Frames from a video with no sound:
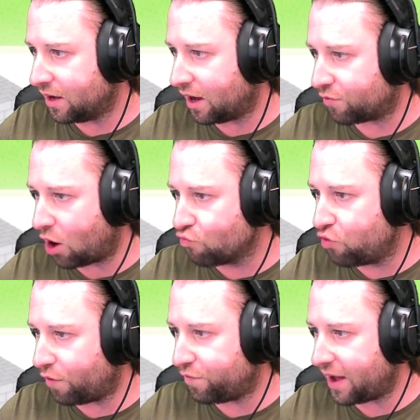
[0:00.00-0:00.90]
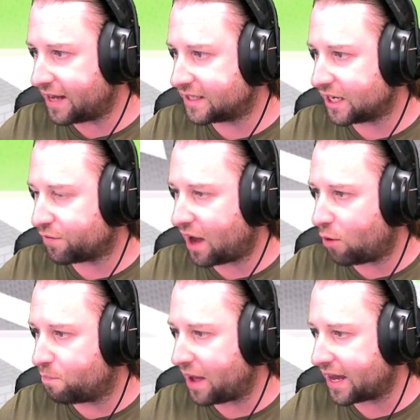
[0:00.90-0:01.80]
I've got a rough idea of how
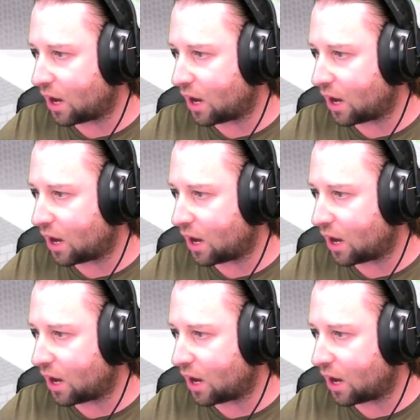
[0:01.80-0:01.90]
big